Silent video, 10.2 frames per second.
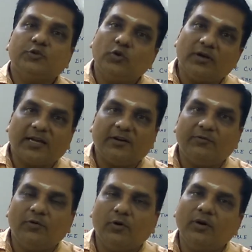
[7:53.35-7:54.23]
no
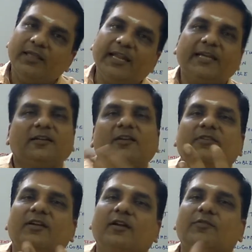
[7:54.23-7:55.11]
current flow, electron
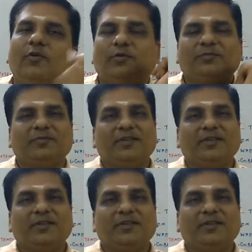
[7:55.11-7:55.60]
will not flow.